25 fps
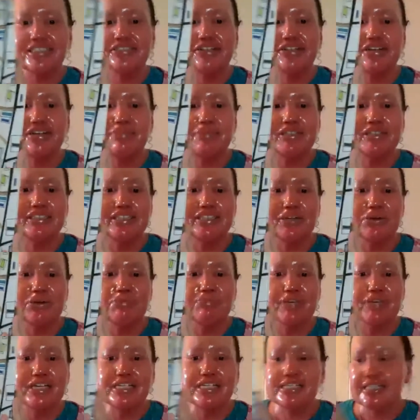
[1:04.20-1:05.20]
by Dion
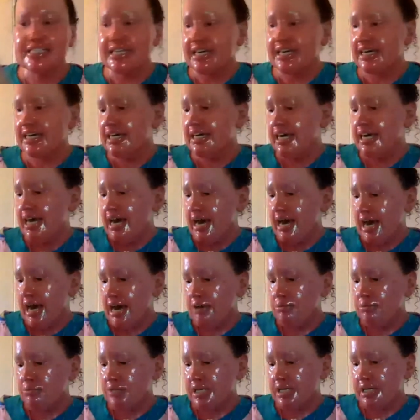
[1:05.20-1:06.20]
Beasley
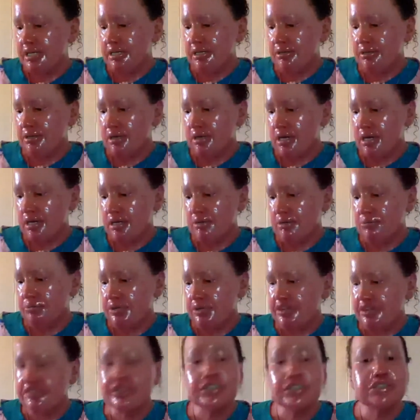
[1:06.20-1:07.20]
and written with
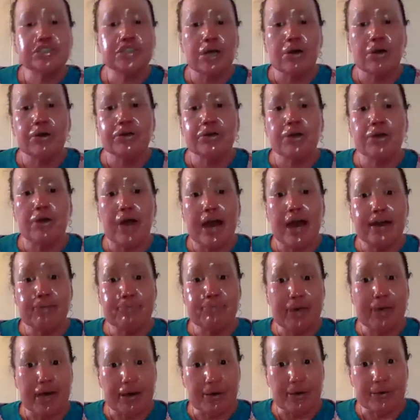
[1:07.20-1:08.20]
Johanna
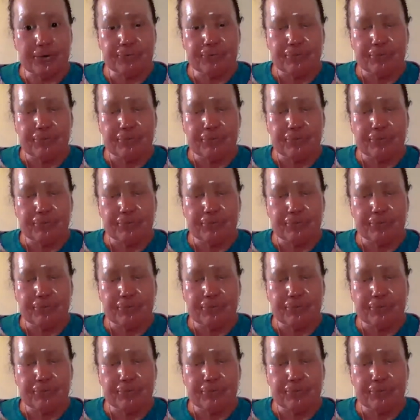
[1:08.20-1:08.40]
Bell.